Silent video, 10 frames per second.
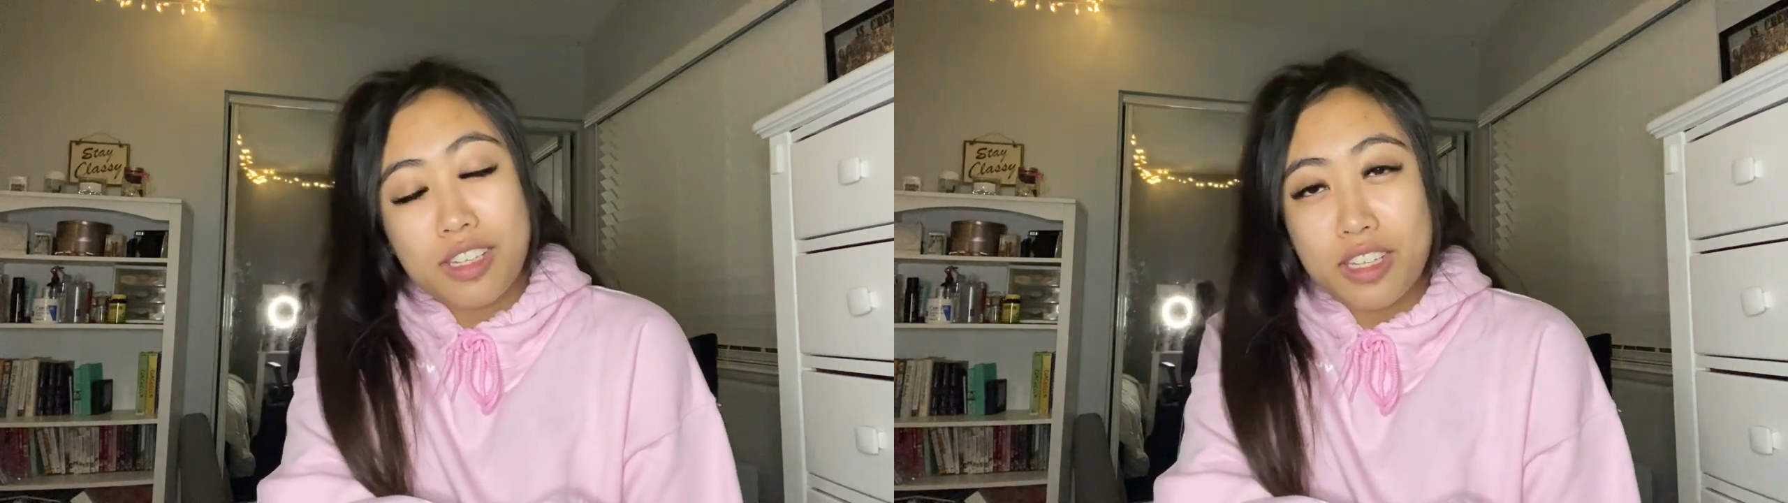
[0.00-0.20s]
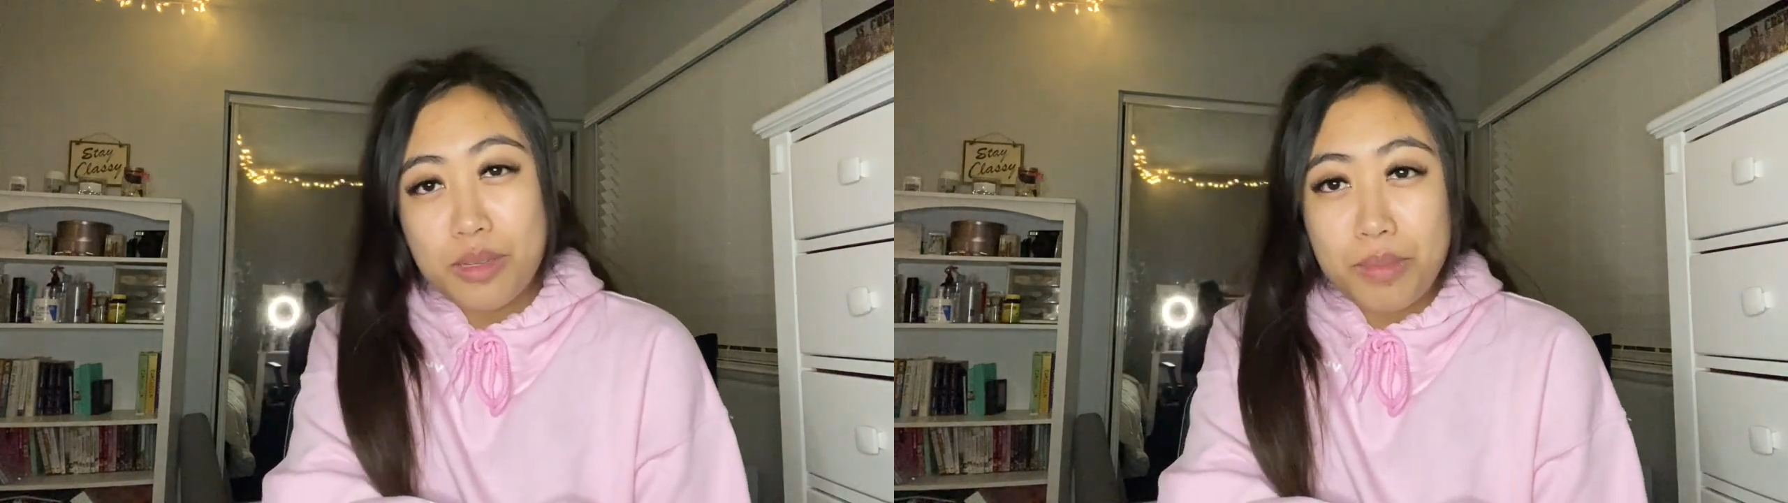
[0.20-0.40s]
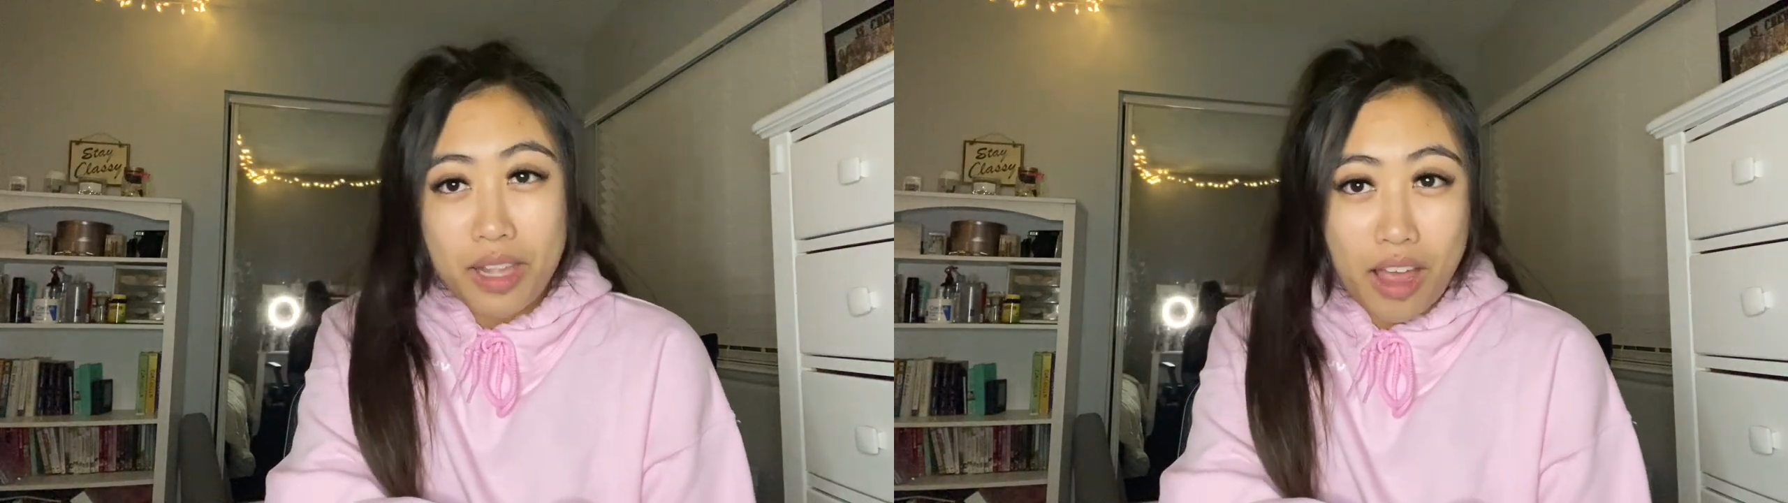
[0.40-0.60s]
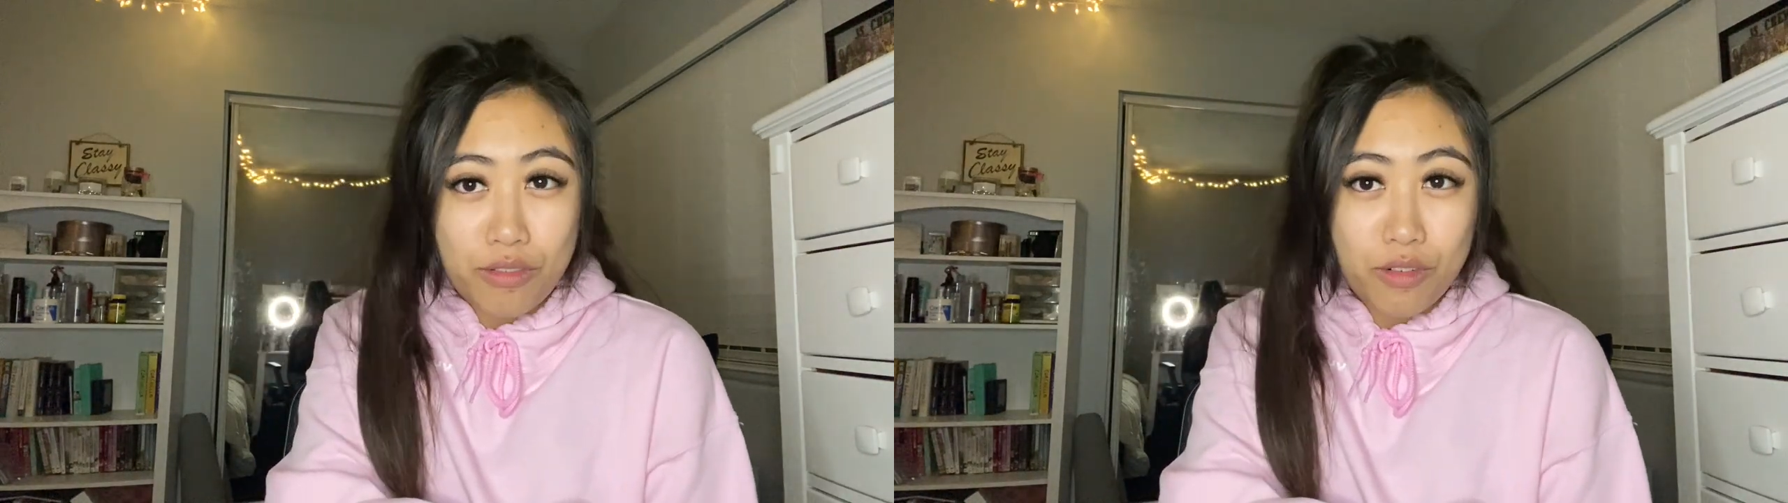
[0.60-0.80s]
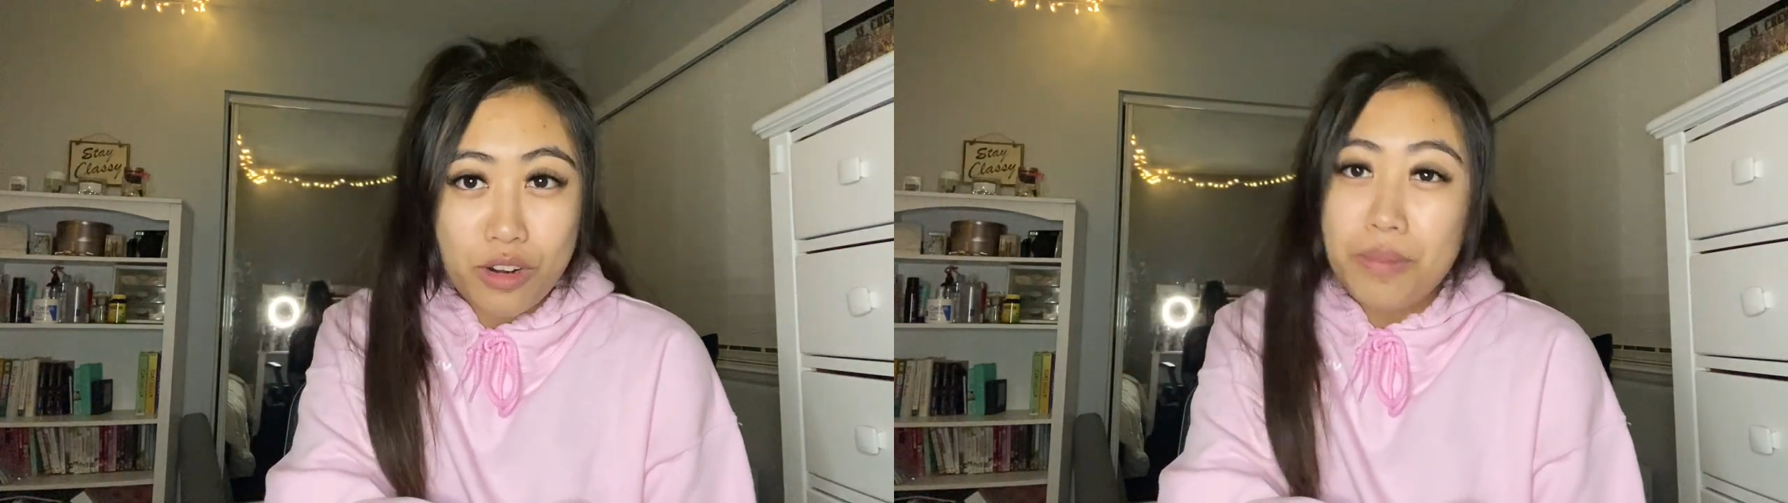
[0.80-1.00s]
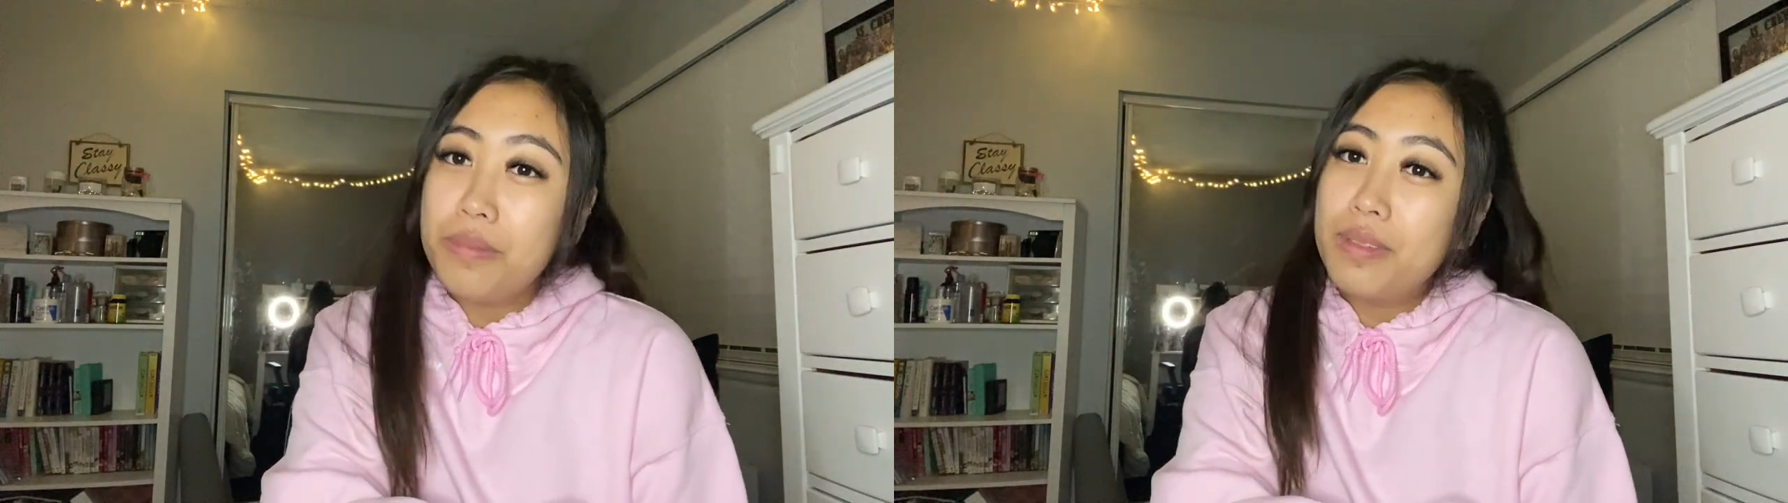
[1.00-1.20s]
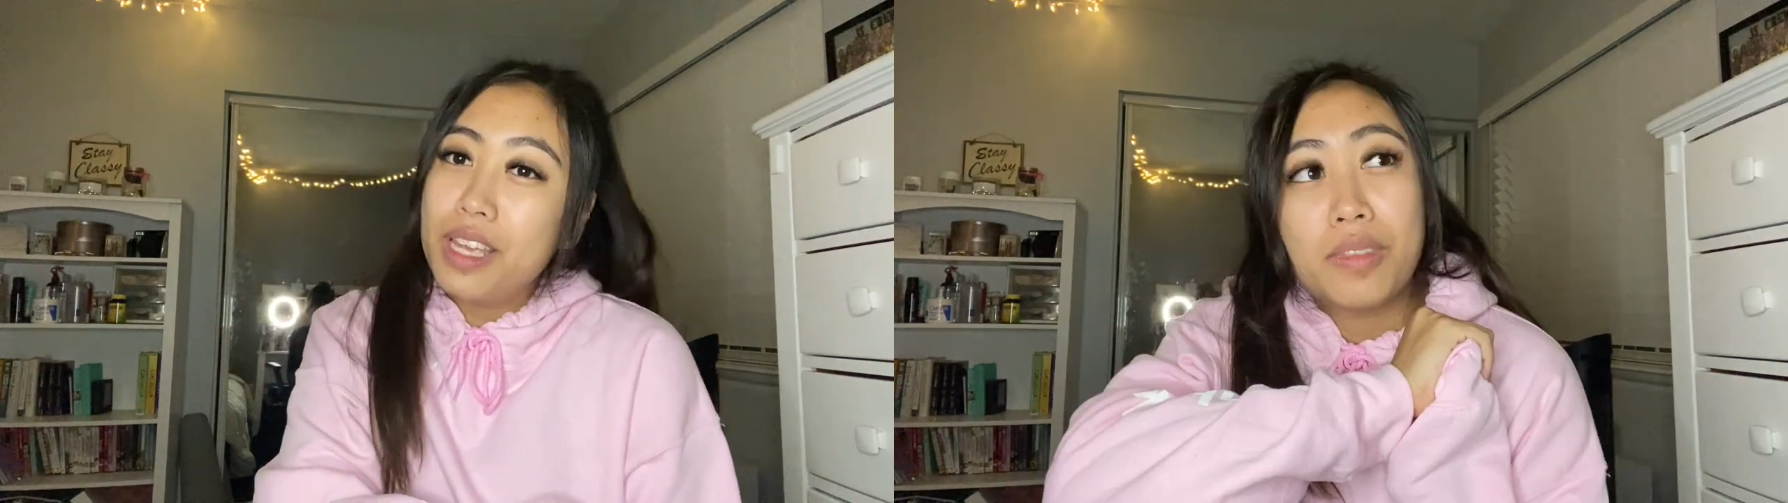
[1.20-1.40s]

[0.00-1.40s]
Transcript: to this platform.